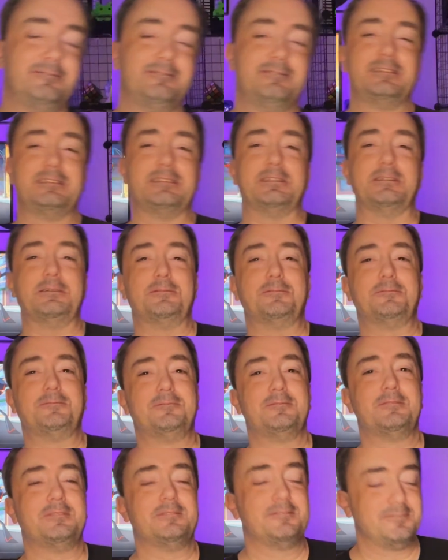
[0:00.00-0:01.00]
So,
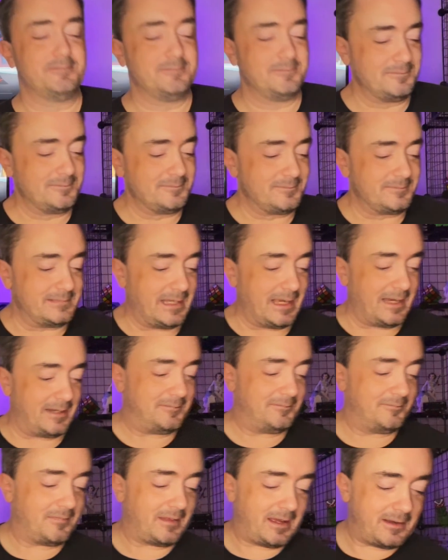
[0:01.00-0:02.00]
yeah,
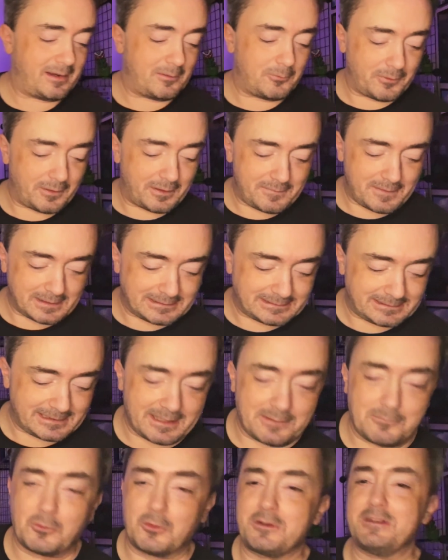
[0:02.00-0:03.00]
I'm not going to say
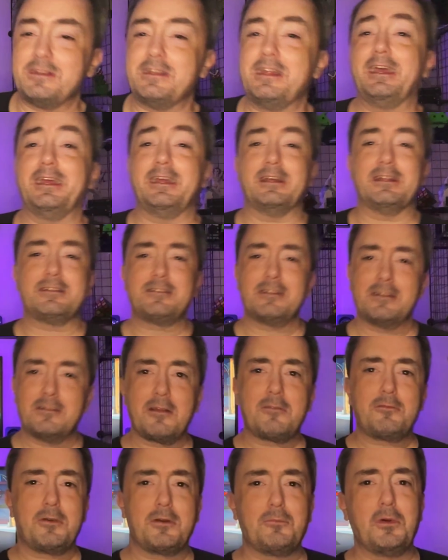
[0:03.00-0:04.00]
any more today. Let's leave
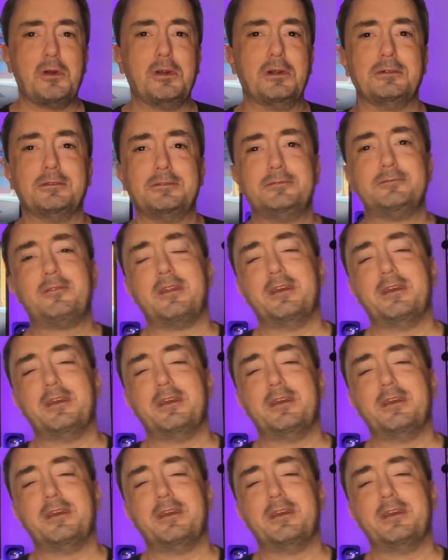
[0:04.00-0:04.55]
that for tomorrow.